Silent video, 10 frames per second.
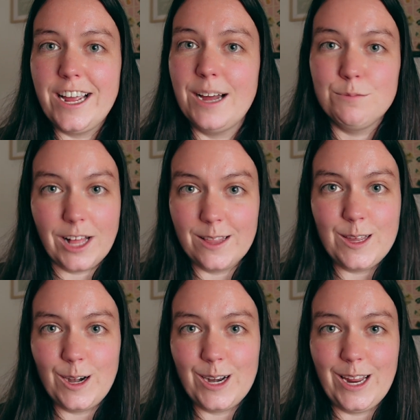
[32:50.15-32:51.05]
I'm glad that
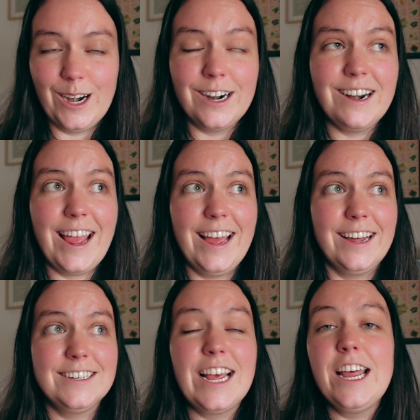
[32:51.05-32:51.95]
you're here,
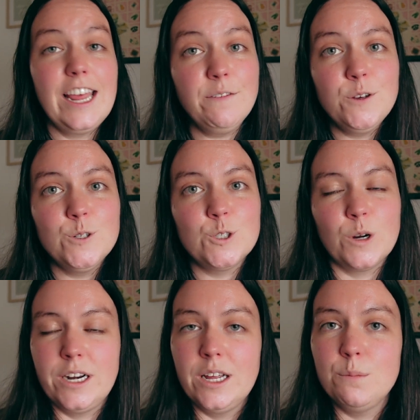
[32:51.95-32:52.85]
and if you
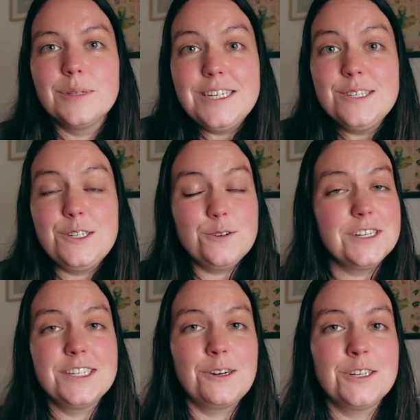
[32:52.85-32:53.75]
enjoyed it, please do
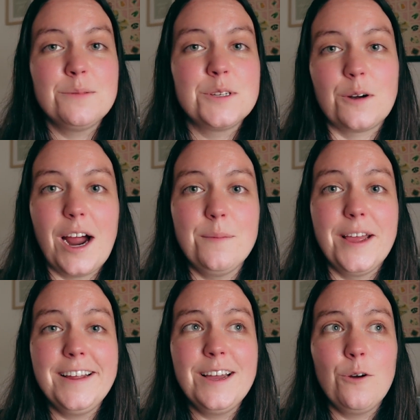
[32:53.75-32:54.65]
consider
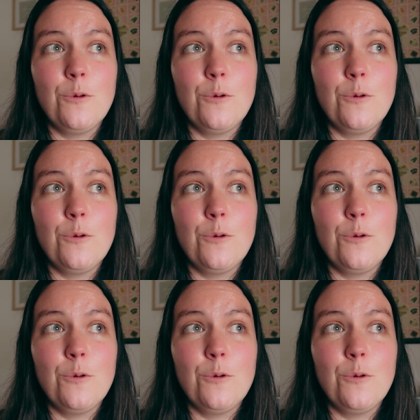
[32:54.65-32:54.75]
subscribing.